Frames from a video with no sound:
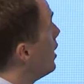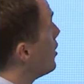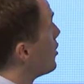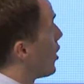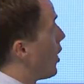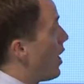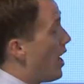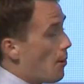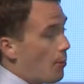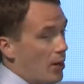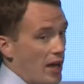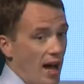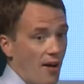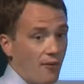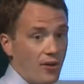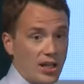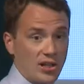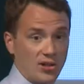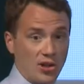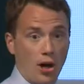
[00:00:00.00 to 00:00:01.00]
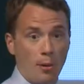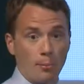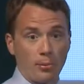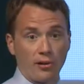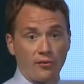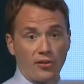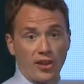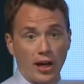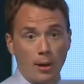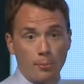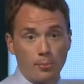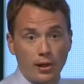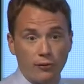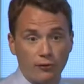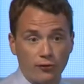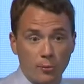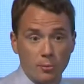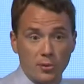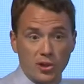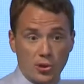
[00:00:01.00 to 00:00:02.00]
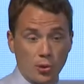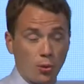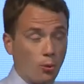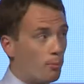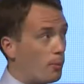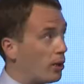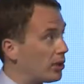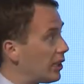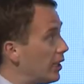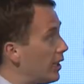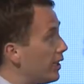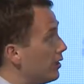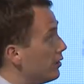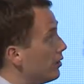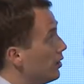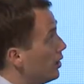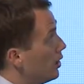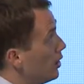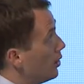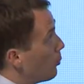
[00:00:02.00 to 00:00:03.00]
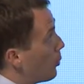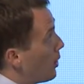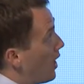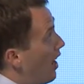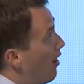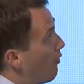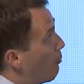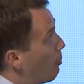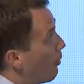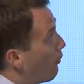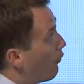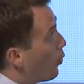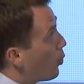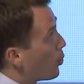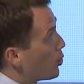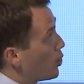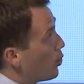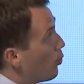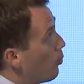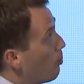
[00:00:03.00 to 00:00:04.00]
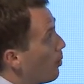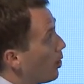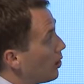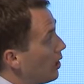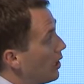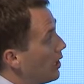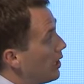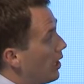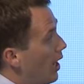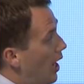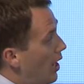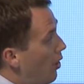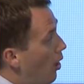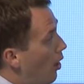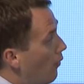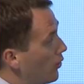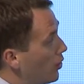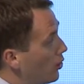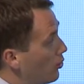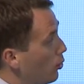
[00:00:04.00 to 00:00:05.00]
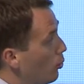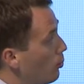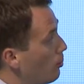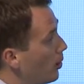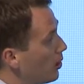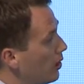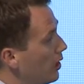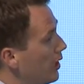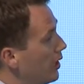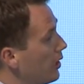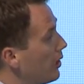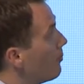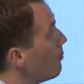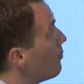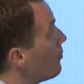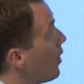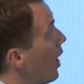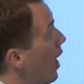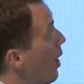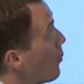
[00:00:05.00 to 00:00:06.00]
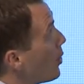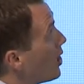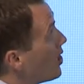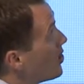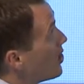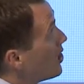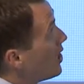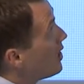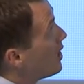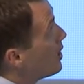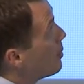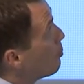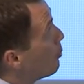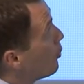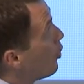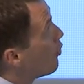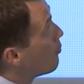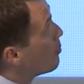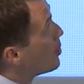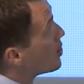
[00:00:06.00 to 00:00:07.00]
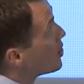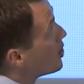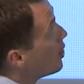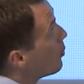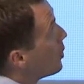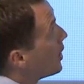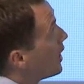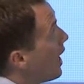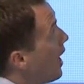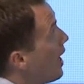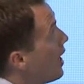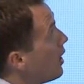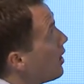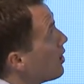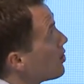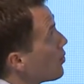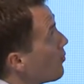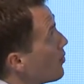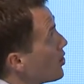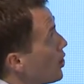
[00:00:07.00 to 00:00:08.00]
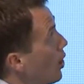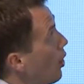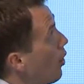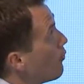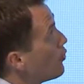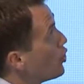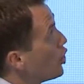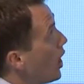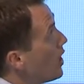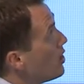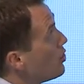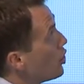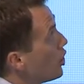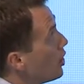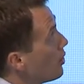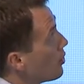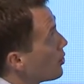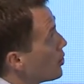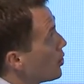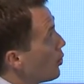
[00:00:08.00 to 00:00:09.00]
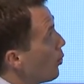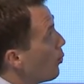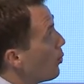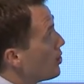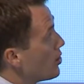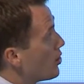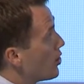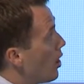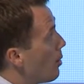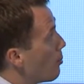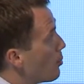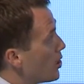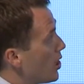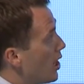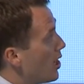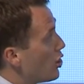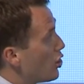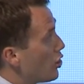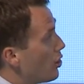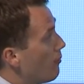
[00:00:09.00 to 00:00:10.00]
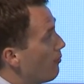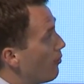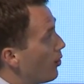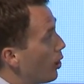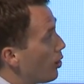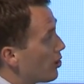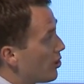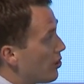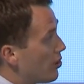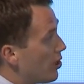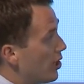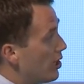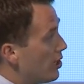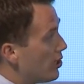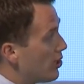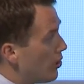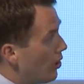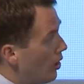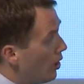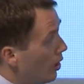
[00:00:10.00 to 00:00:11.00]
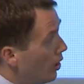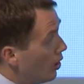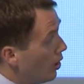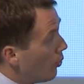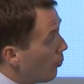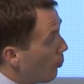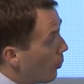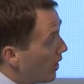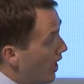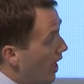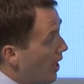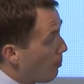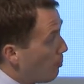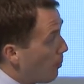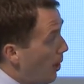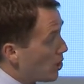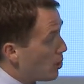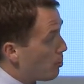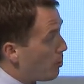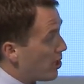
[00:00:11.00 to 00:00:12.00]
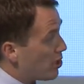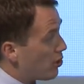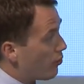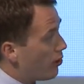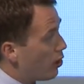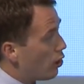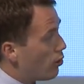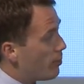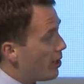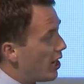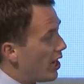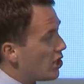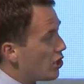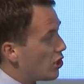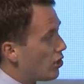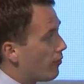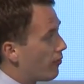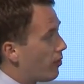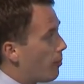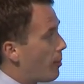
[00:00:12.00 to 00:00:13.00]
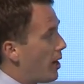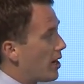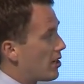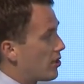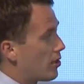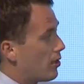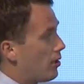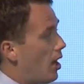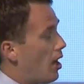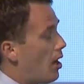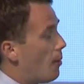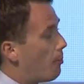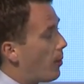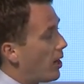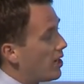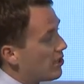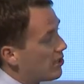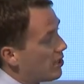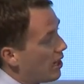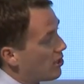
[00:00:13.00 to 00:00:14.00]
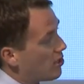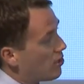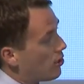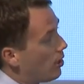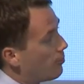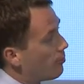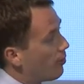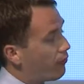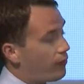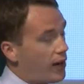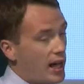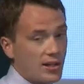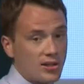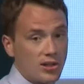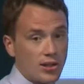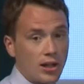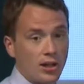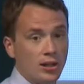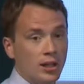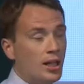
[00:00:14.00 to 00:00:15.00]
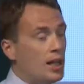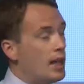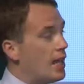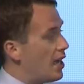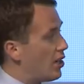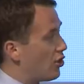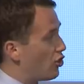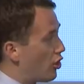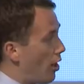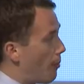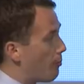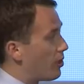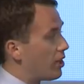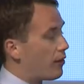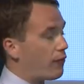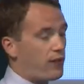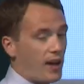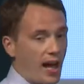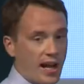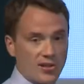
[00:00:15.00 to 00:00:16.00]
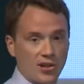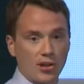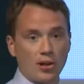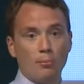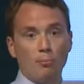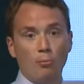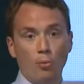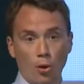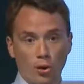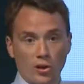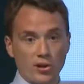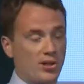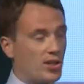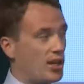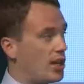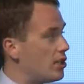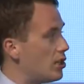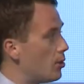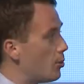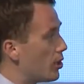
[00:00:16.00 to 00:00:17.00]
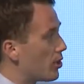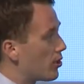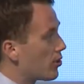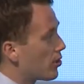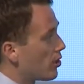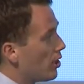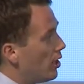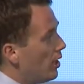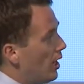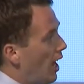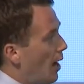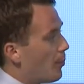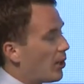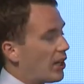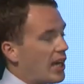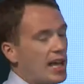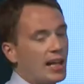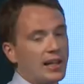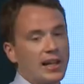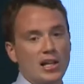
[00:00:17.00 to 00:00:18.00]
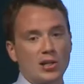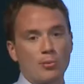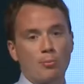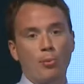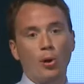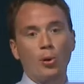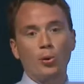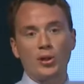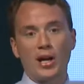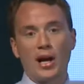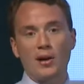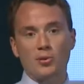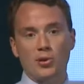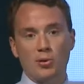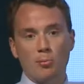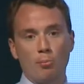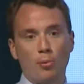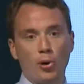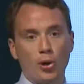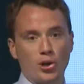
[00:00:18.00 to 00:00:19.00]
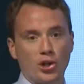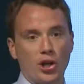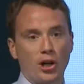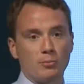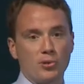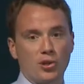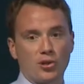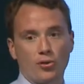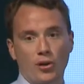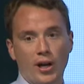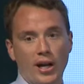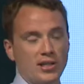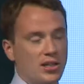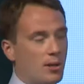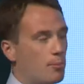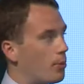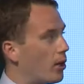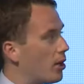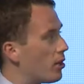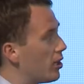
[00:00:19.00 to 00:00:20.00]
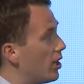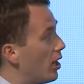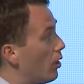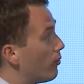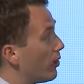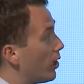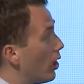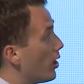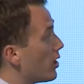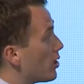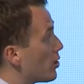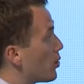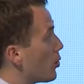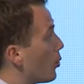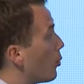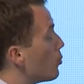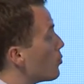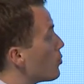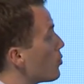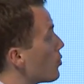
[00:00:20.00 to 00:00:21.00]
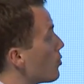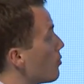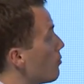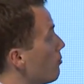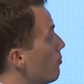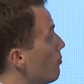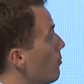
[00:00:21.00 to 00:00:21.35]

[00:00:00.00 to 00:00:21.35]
So here we have an example of the uplift from the salt modeling. We have before salt modeling and after salt modeling. And we can see the improvements that we're getting as a result of changing the salt interpretation and velocities. We're getting much better illumination of the base Zechstein reflector. It's generally flatter, more continuous, and we're getting less pull-downs and push-ups created by the overlying salts.